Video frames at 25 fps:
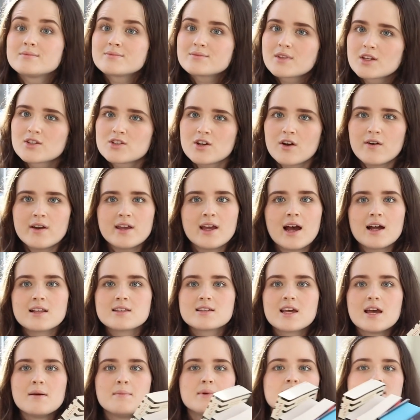Sorry, you had
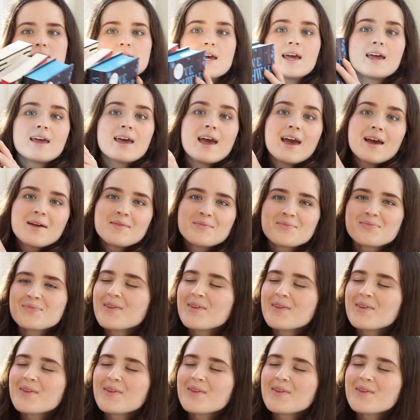to hit me singing.